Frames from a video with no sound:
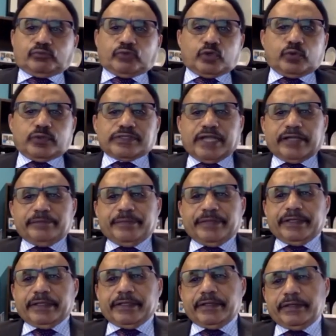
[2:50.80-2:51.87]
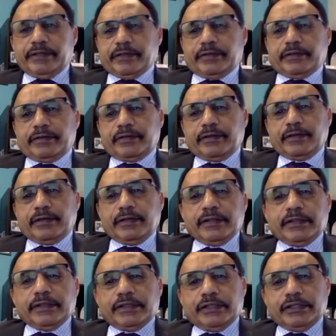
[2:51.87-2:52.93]
what's happening here,
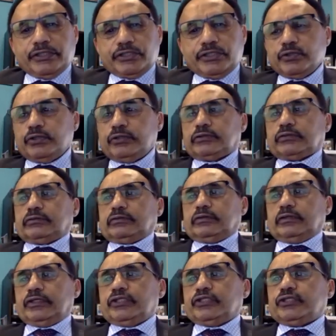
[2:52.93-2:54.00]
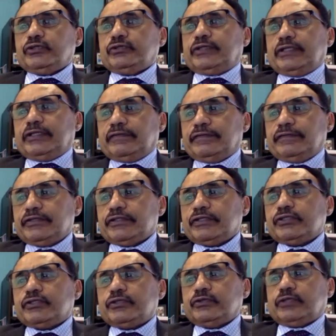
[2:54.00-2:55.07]
the definition
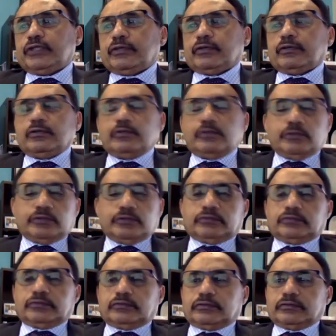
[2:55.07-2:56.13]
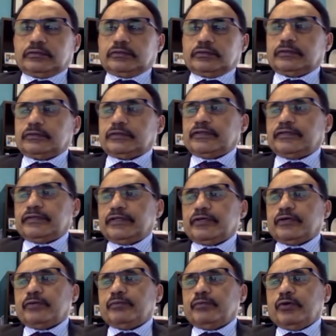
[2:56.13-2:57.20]
should include the three
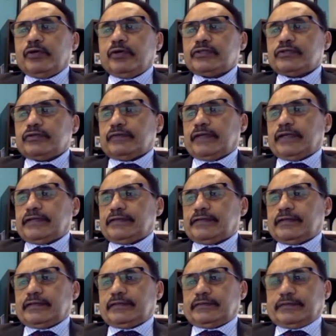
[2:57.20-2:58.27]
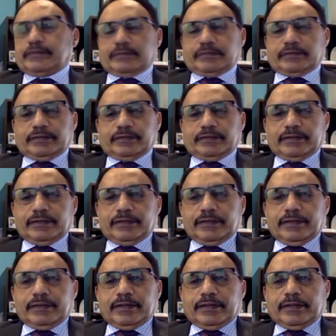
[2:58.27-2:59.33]
components of excellence.
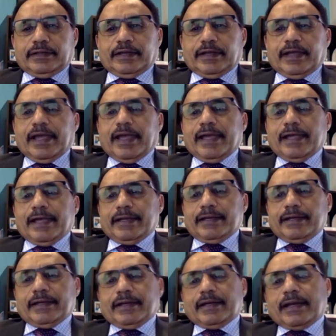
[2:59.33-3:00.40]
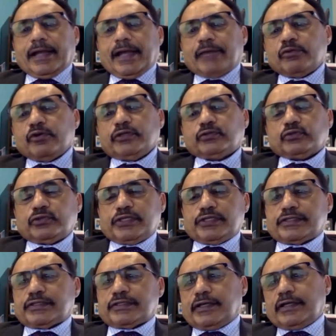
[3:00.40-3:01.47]
And I'm going to
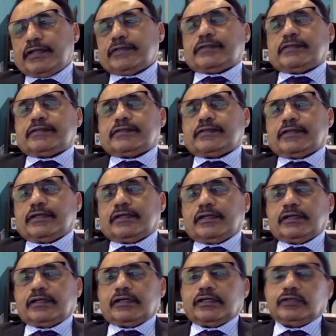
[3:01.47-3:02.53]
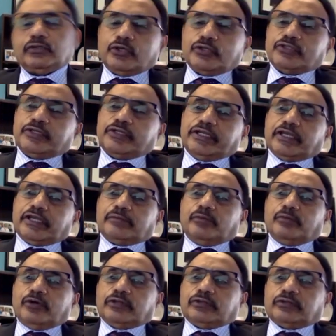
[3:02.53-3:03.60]
discuss those three
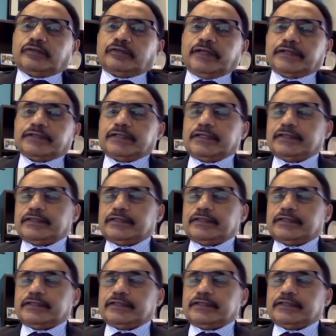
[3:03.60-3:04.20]
components of excellence